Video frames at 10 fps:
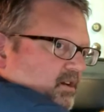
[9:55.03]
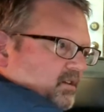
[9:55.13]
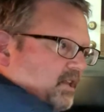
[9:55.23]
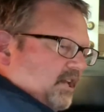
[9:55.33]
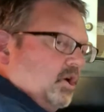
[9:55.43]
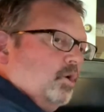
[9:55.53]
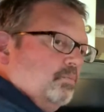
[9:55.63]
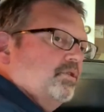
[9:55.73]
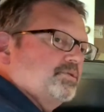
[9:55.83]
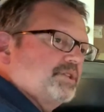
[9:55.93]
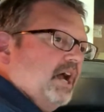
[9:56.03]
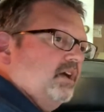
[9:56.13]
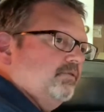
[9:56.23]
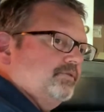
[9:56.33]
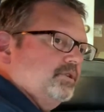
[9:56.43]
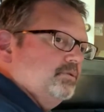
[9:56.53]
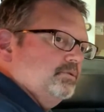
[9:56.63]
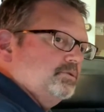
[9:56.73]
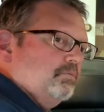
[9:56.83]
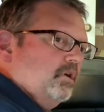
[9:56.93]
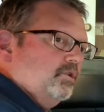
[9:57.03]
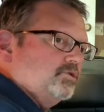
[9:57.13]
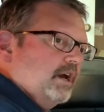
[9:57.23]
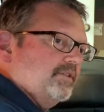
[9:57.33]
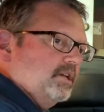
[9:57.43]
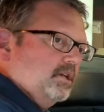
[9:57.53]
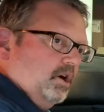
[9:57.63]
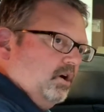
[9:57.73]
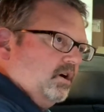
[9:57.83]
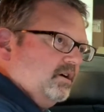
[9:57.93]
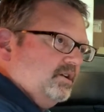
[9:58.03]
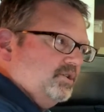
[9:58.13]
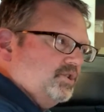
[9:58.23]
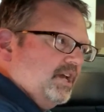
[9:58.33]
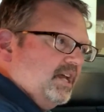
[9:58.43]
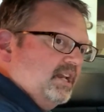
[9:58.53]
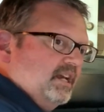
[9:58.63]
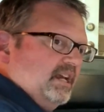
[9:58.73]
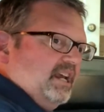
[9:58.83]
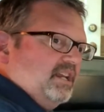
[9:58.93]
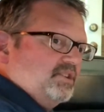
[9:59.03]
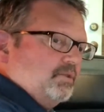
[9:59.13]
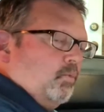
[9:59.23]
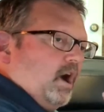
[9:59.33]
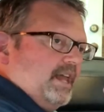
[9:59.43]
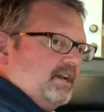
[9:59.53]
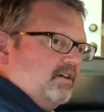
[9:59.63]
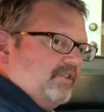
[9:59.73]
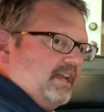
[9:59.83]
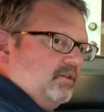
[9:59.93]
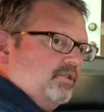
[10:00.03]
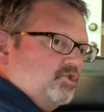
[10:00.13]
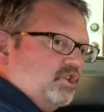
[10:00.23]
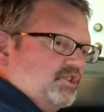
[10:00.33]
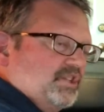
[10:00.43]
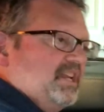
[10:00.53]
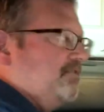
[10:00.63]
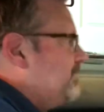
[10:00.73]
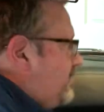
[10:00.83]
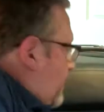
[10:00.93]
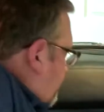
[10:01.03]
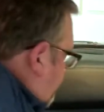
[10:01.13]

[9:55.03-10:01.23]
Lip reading: like GoPro style views while driving a car is that it's a wide enough angle that you can see everything.